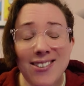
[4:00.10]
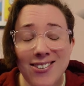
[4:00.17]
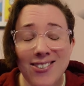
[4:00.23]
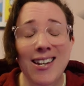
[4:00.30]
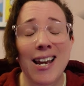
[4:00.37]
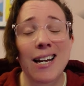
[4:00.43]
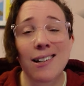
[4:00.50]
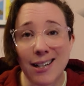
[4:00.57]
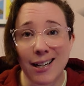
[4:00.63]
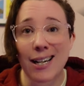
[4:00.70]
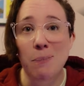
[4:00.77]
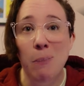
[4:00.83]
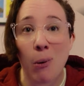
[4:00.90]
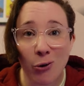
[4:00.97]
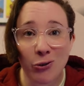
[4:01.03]
technically
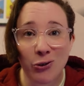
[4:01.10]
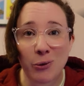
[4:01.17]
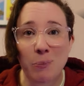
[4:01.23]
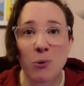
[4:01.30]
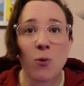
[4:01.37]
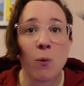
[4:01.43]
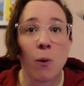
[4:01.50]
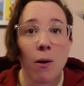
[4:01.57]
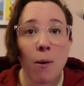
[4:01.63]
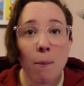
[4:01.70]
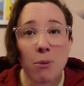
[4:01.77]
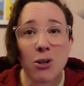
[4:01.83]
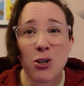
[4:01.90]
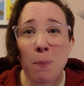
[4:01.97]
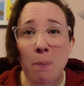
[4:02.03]
possible,
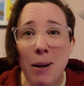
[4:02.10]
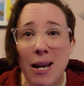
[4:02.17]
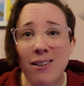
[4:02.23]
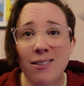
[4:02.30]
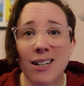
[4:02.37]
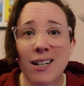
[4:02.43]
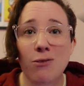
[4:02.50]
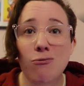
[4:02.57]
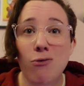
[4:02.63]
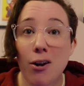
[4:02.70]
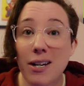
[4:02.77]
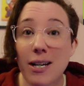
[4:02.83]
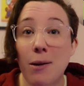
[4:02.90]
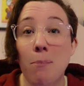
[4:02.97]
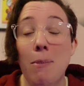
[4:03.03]
but you're basically
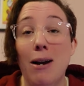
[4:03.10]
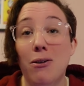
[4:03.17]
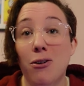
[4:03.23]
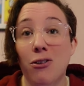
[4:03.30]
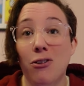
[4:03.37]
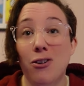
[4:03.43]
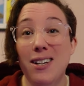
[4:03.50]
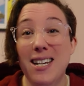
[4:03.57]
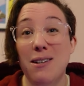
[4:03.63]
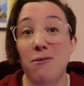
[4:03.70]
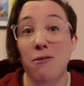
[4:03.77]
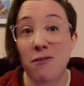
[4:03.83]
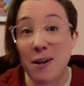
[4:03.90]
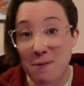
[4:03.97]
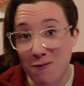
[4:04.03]
running a marathon in
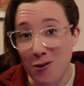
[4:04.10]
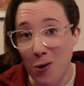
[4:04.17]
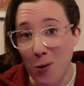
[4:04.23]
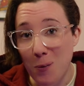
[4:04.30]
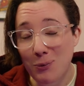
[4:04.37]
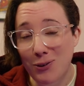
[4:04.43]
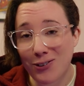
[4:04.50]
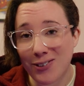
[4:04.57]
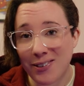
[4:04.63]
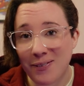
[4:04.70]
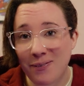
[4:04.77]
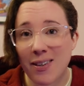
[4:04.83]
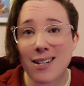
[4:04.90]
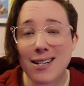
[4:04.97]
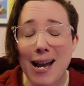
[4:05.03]
flip-flops.
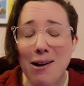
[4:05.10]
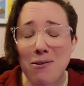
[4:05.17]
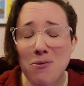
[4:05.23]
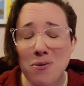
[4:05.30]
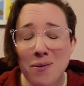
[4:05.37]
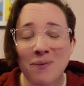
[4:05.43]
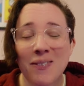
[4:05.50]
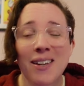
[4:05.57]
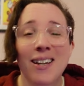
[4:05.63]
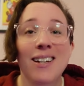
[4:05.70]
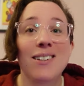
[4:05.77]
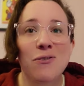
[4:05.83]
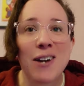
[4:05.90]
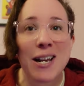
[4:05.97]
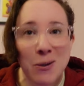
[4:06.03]
Now,
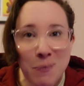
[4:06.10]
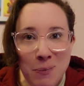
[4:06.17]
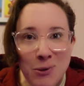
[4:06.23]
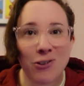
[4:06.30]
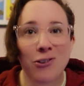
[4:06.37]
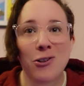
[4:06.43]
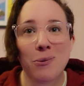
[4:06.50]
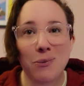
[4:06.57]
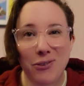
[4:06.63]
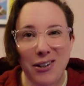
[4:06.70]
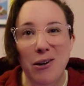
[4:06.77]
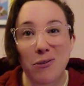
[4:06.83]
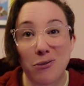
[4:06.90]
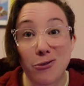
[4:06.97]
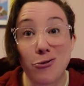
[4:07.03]
developers
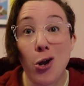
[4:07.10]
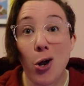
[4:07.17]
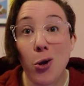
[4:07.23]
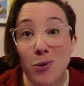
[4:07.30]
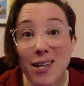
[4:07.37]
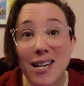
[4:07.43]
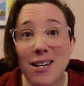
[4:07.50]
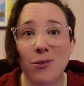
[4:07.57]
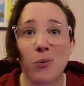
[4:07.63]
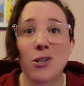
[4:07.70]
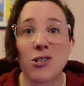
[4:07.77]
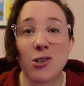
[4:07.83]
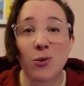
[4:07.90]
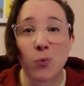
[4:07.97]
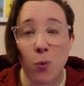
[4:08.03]
themselves know this,
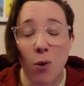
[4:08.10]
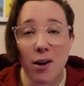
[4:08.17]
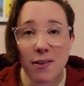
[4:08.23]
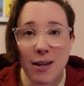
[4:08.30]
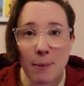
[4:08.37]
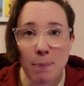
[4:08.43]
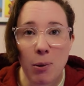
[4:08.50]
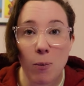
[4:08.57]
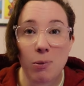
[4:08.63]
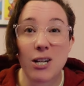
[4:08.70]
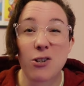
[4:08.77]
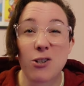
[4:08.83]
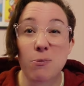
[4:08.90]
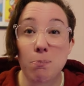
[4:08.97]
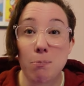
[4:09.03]
which is why they
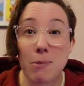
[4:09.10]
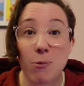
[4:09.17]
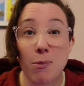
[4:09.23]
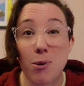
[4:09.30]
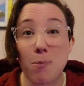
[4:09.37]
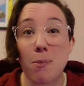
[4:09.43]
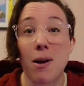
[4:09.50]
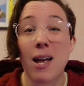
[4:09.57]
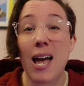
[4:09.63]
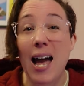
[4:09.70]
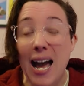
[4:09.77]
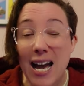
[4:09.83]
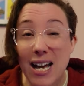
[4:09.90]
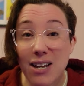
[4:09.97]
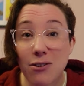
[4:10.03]
publish minimum
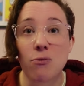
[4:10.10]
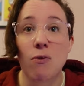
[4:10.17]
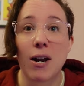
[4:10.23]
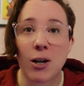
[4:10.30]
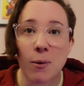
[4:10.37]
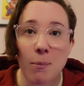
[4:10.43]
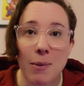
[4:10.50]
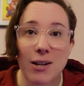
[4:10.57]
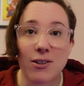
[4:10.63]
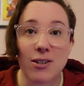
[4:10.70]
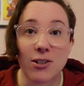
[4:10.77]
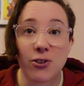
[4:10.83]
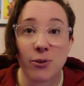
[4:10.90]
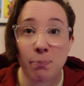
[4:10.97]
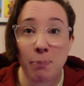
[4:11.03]
and
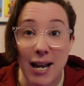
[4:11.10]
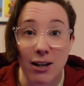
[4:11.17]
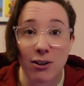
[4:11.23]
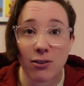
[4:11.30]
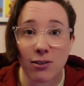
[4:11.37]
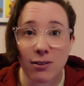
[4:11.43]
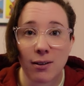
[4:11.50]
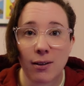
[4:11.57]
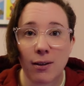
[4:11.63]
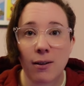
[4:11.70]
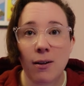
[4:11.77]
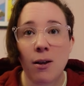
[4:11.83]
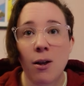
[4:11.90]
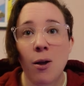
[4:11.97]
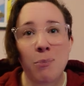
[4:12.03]
recommended specs.
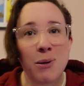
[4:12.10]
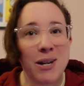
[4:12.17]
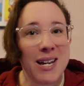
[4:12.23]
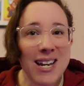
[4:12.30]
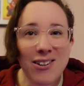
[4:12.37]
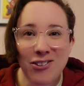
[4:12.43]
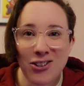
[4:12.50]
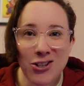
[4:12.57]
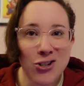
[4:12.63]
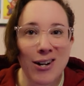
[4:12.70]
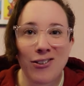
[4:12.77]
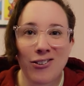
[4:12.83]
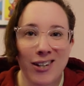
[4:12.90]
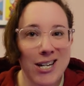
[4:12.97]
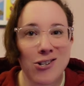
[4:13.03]
But here's the
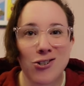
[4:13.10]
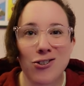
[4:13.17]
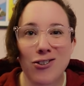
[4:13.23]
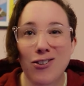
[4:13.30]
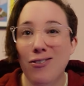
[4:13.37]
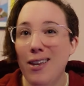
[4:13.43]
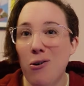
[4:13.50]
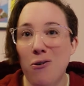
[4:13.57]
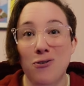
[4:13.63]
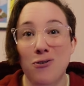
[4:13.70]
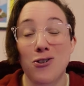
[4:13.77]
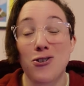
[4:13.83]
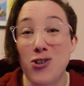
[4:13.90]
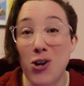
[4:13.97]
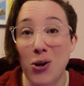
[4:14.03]
translation that they
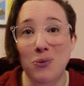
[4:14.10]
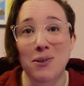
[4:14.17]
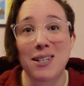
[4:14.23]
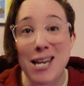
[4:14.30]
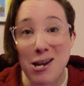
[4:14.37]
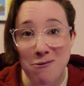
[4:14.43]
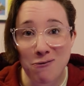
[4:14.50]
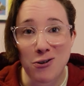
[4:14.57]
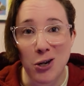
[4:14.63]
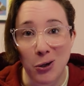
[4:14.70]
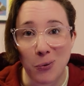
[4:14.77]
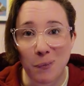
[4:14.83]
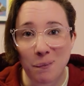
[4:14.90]
often don't give you.